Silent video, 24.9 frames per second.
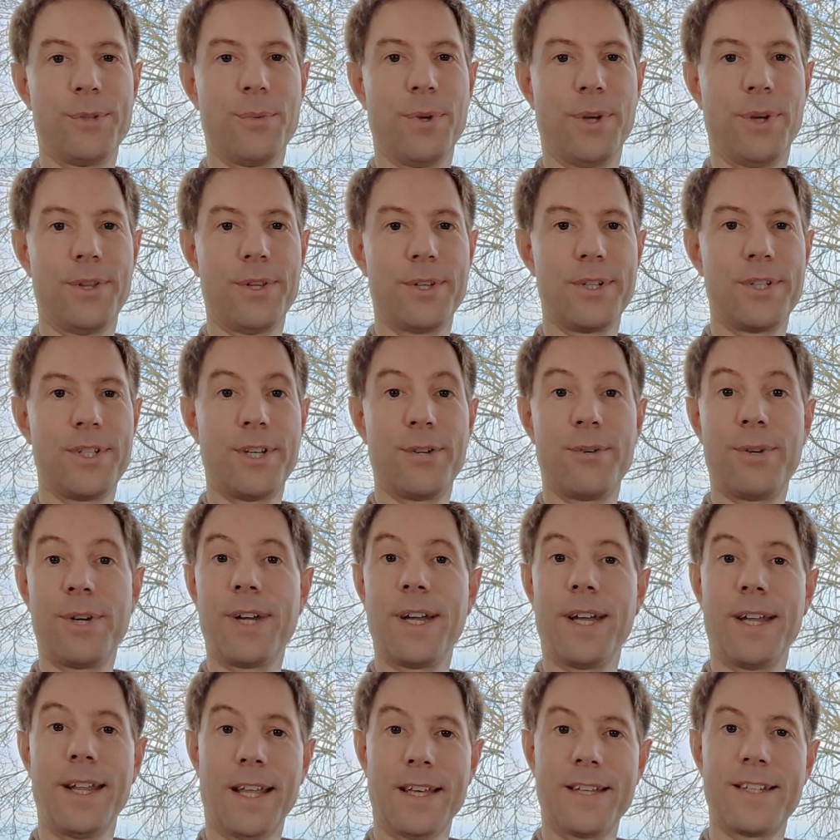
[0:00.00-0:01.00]
worth
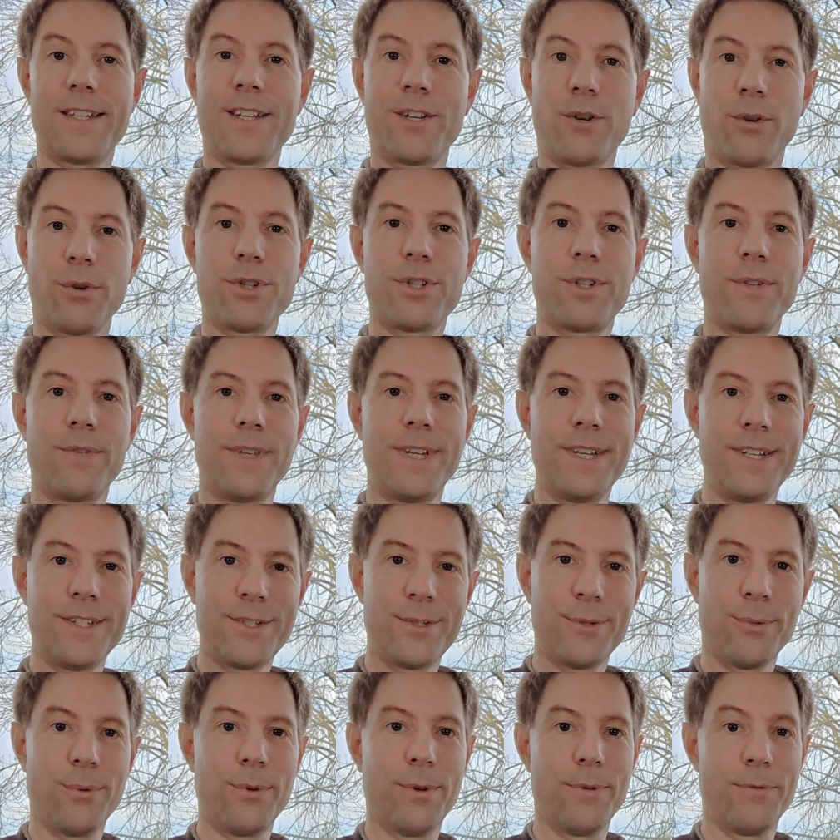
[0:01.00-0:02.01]
considering, and that's the cost of the
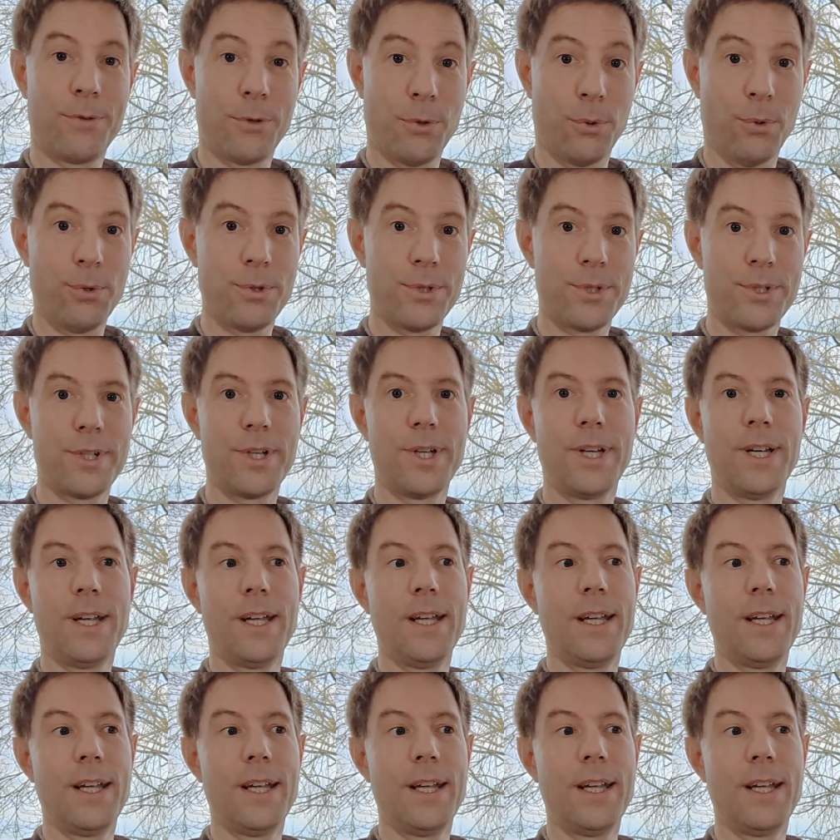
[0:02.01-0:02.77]
install, of course.